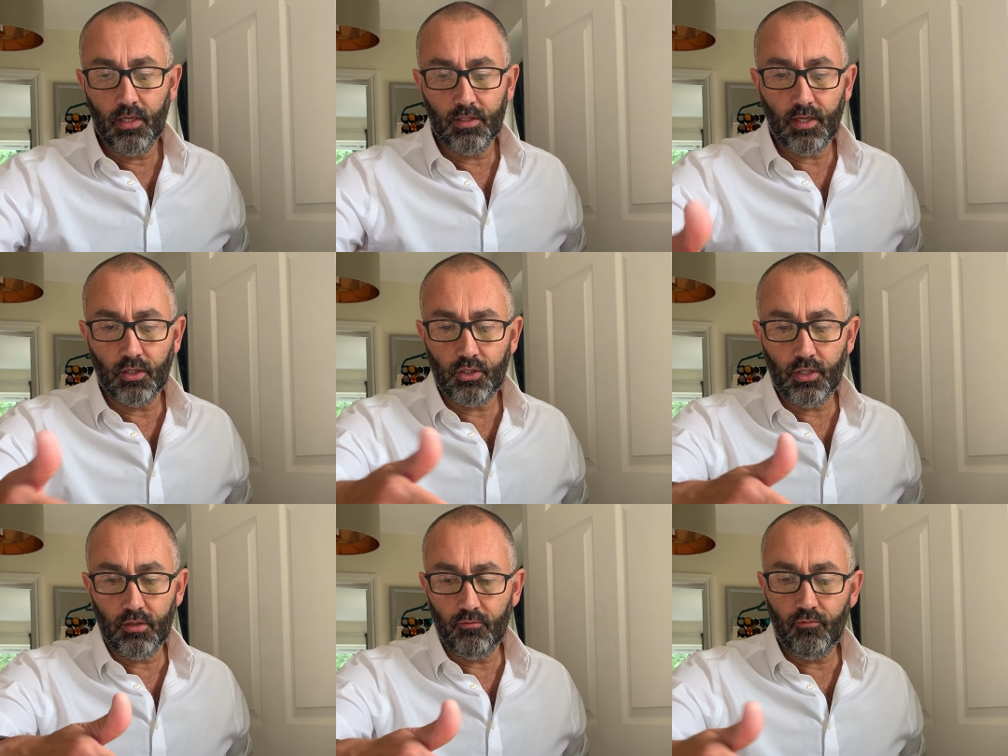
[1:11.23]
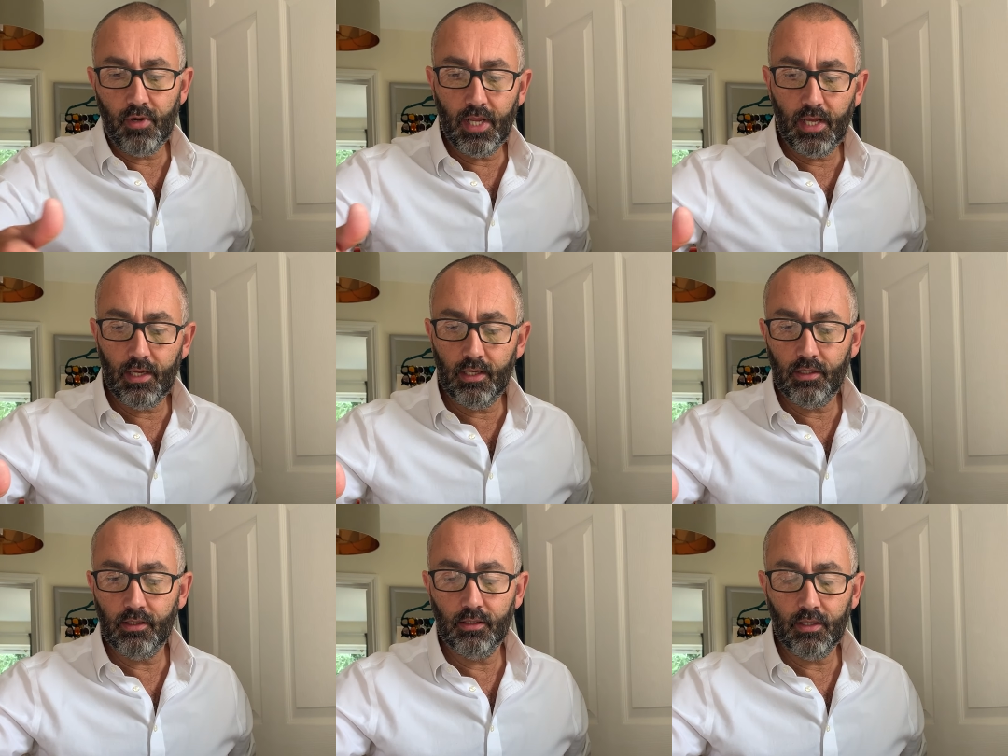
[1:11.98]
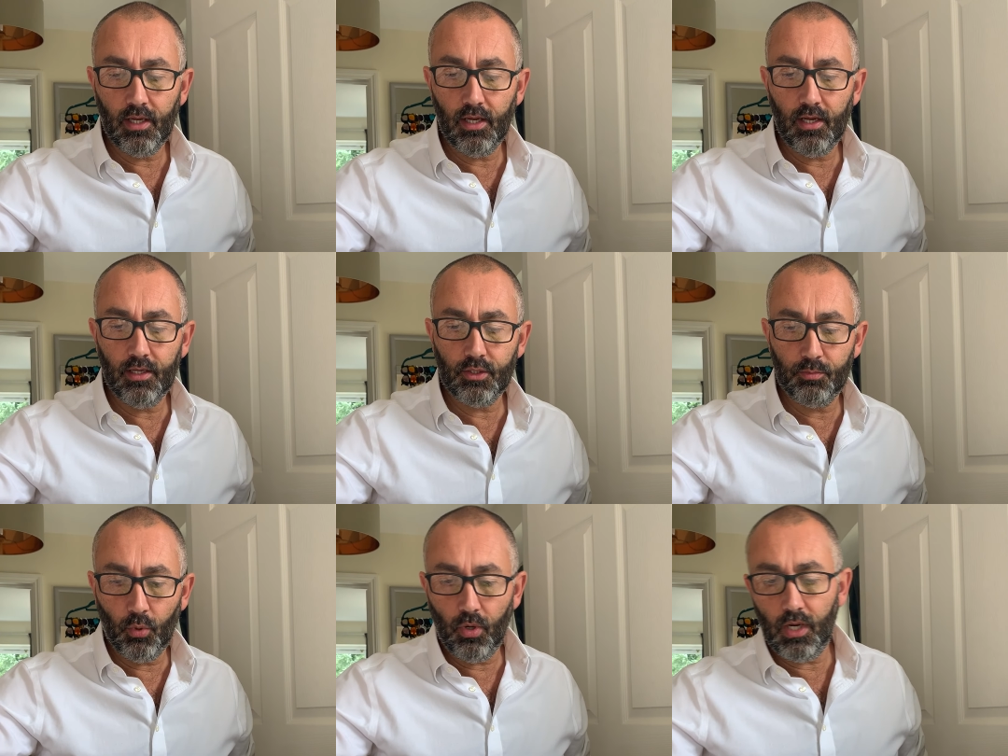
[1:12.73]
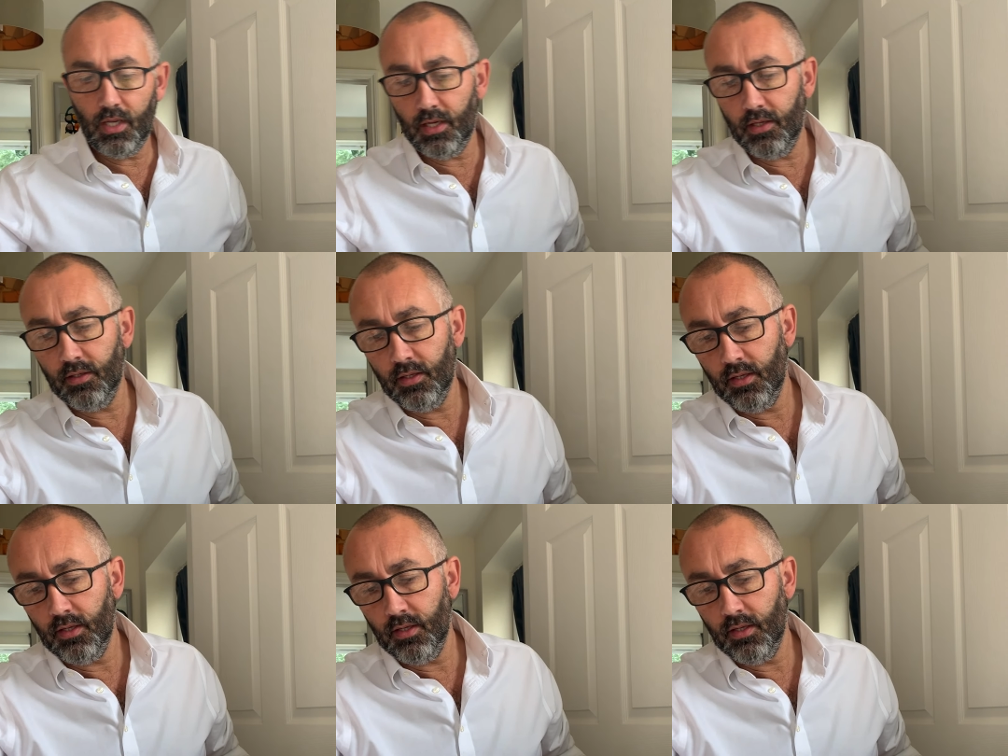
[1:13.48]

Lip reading: essentially the rear spoiler,